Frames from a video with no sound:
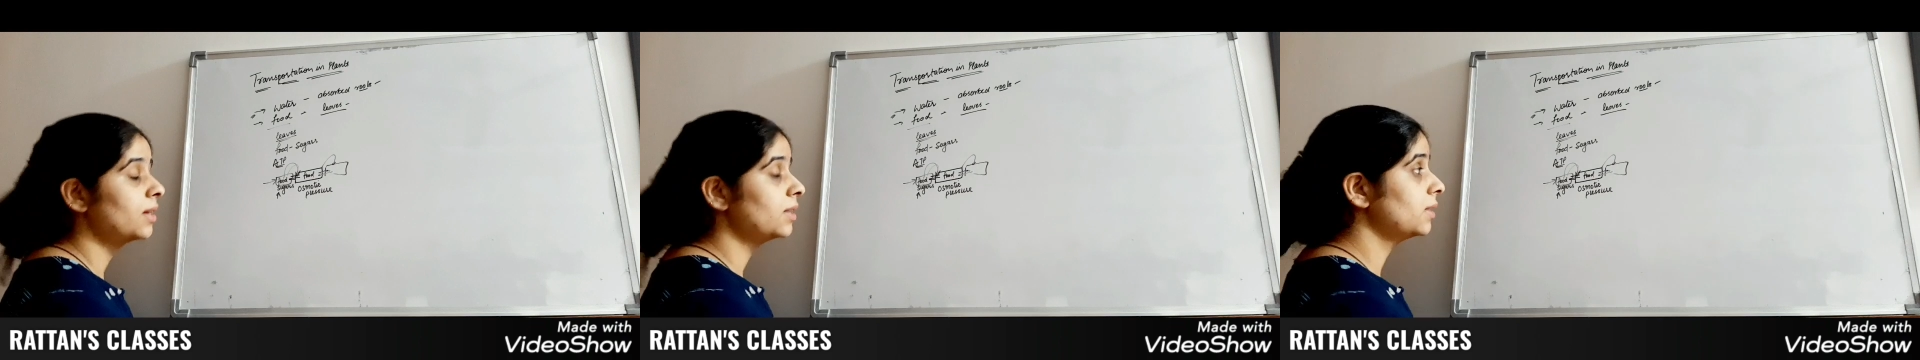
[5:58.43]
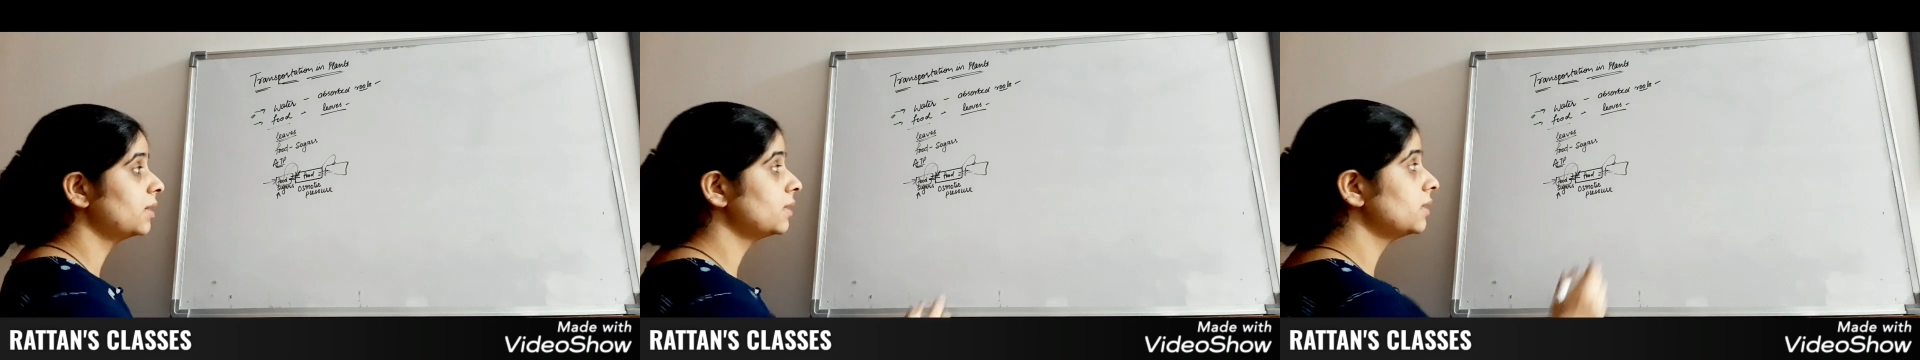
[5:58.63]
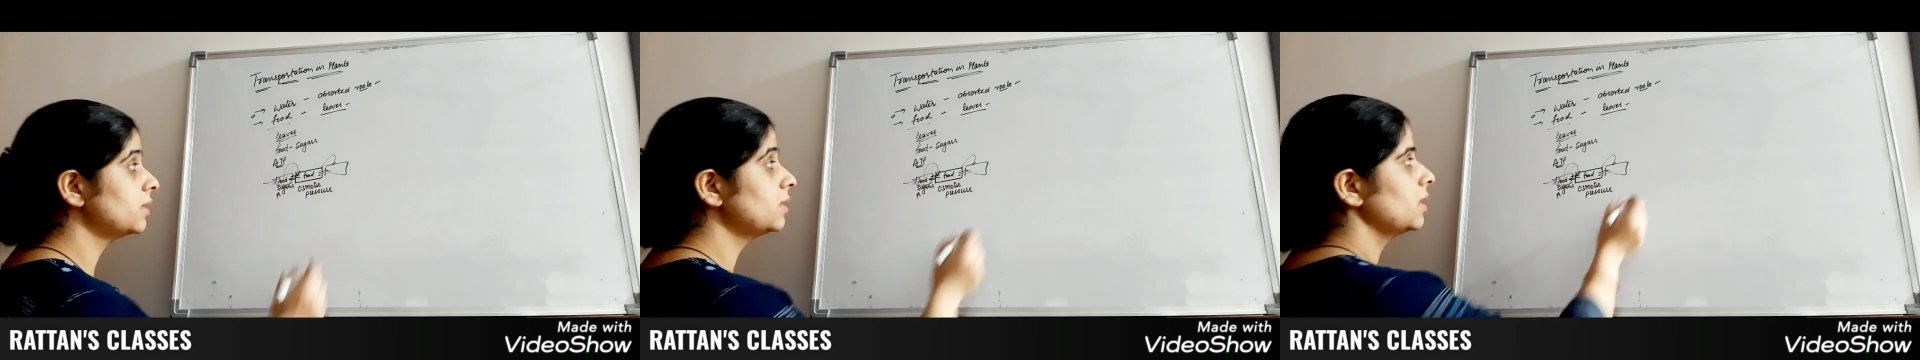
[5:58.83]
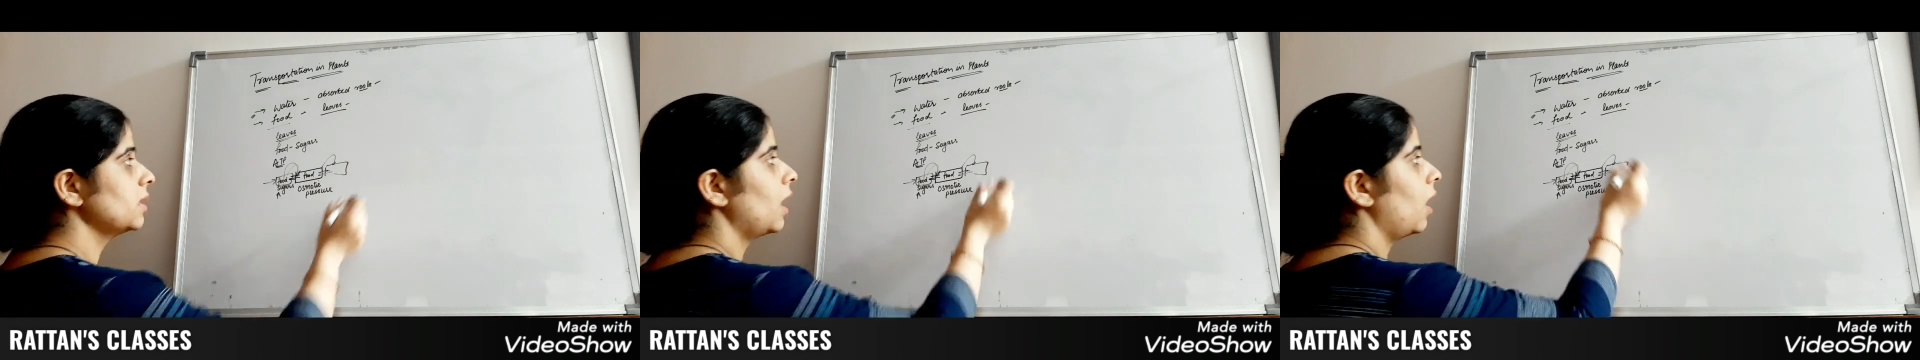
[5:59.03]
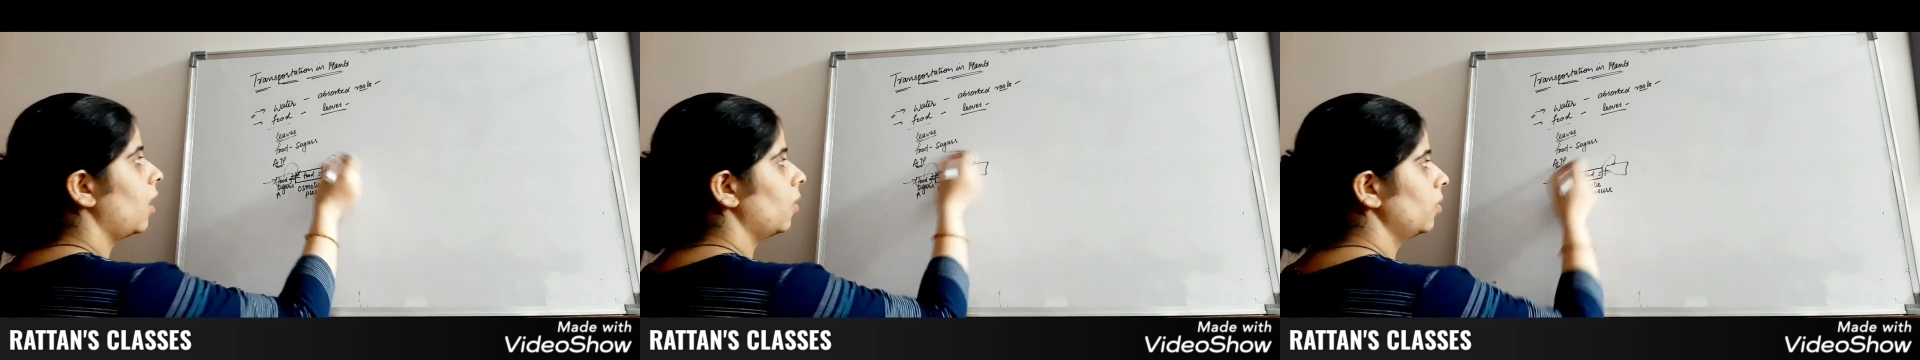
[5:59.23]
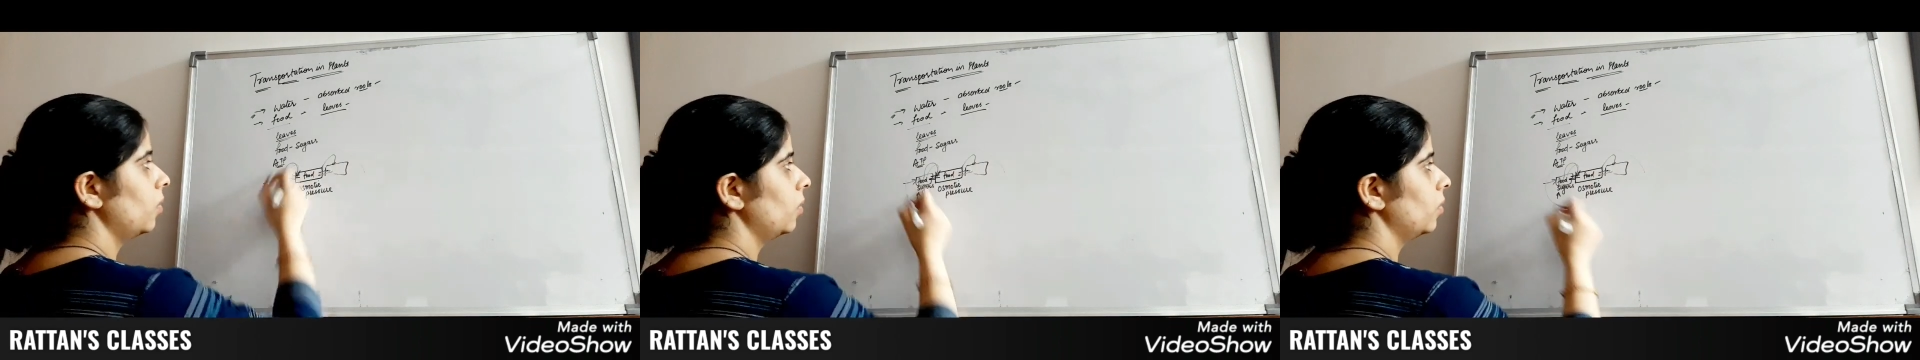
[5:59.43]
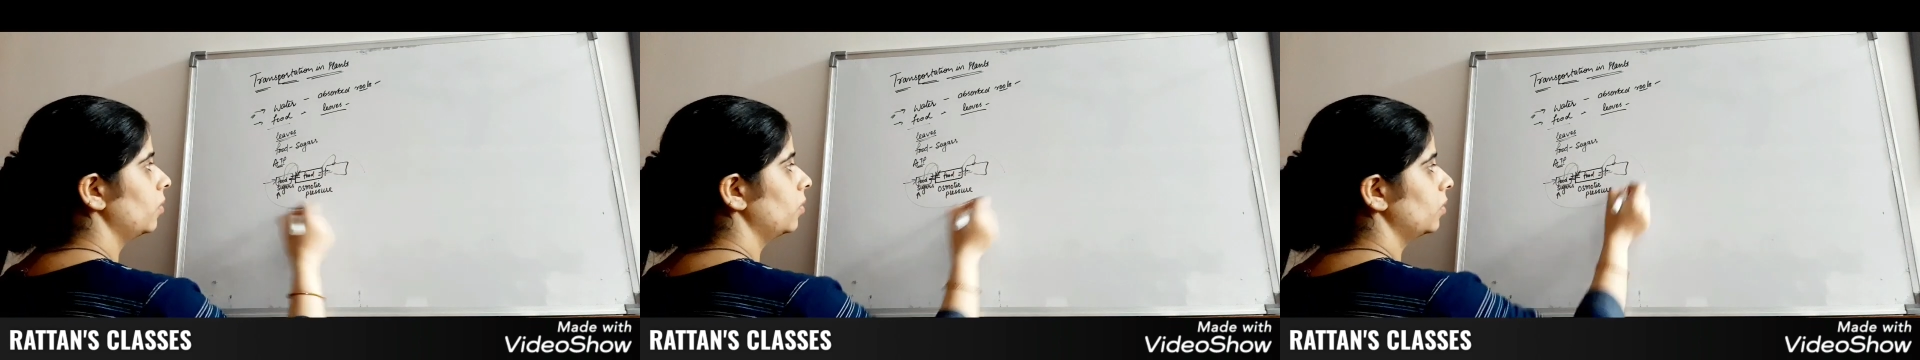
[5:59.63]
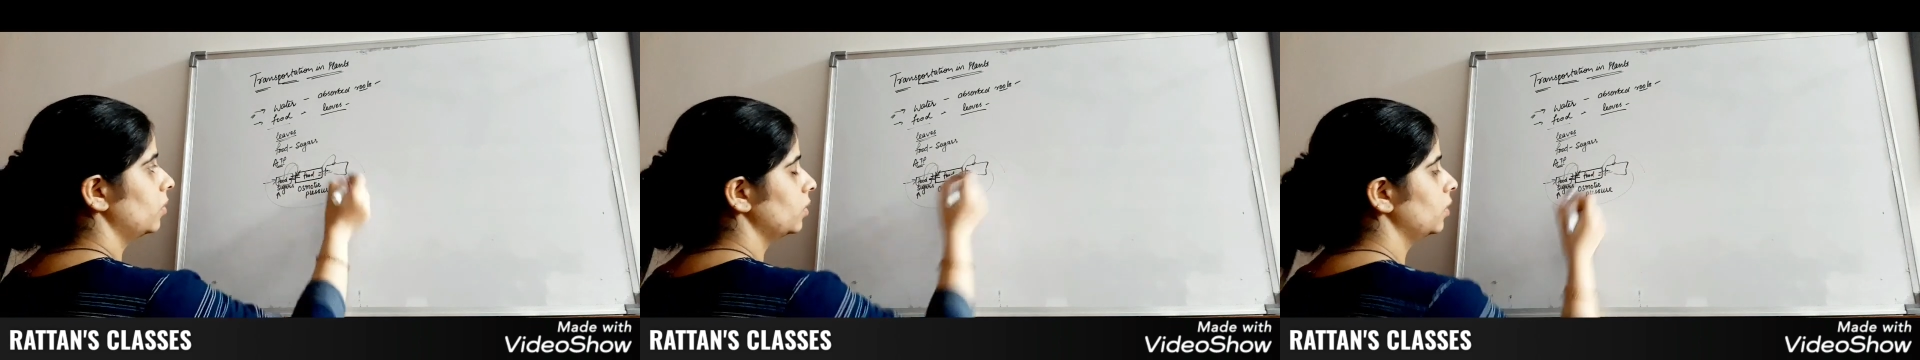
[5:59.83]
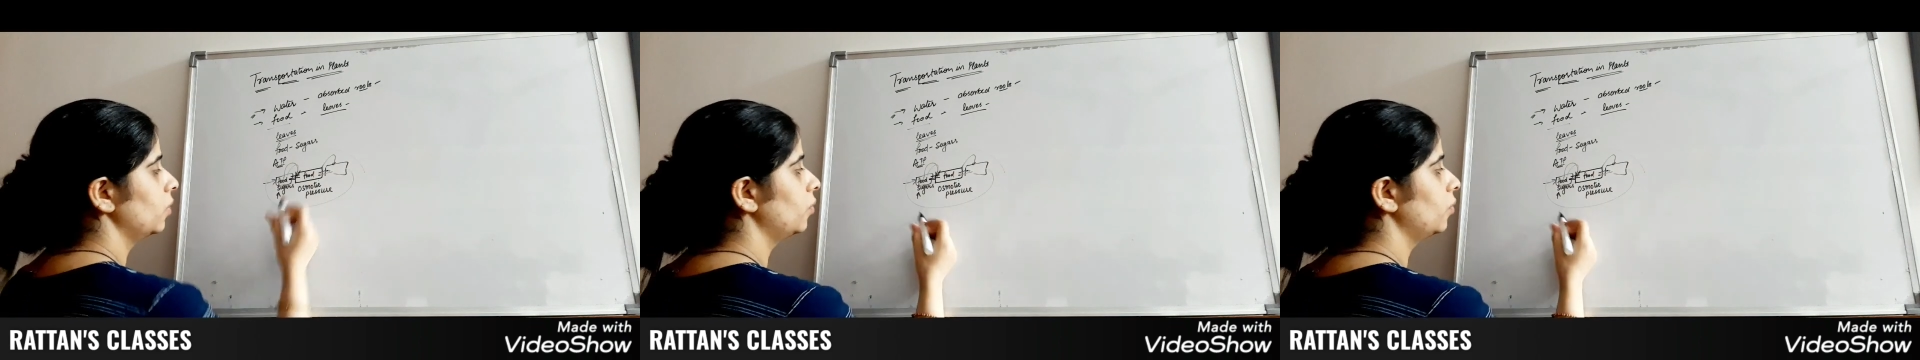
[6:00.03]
This is how the